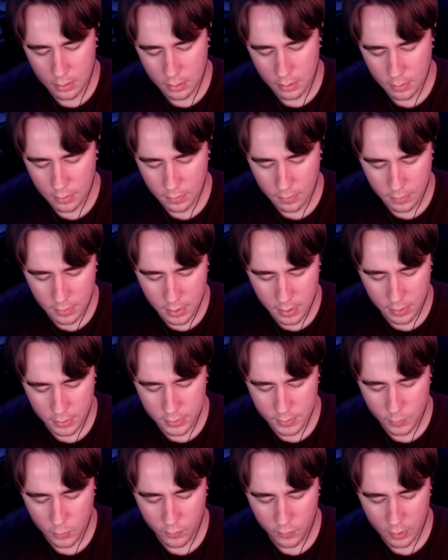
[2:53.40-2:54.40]
All right,
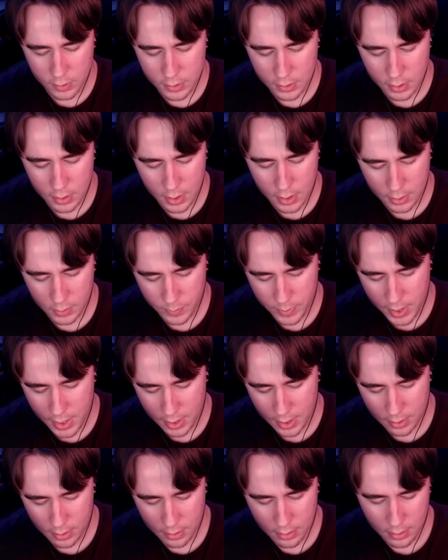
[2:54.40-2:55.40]
let's move on to the next
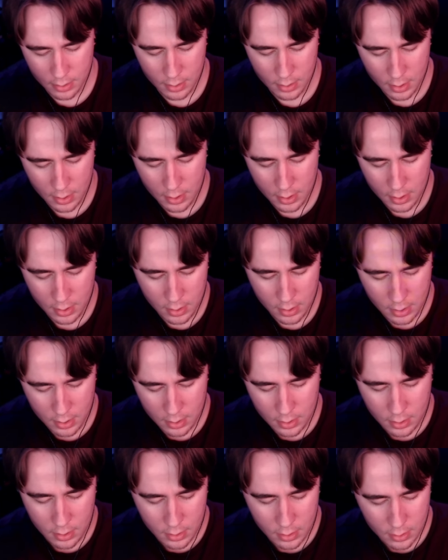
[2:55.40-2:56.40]
pack.
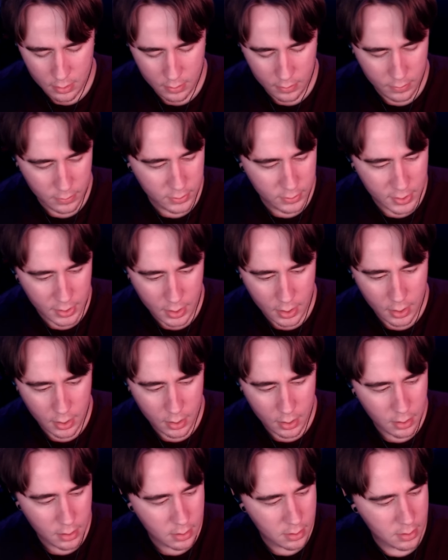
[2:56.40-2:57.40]
It looks like
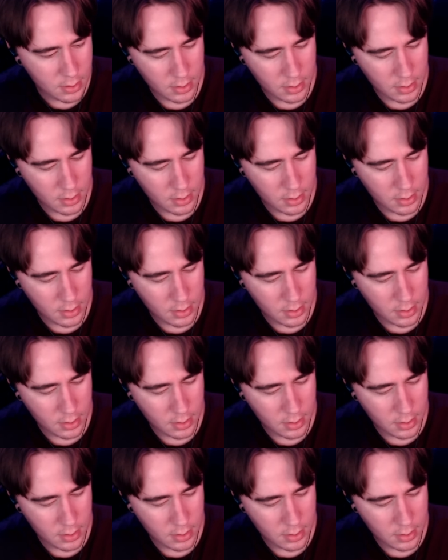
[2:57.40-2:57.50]
a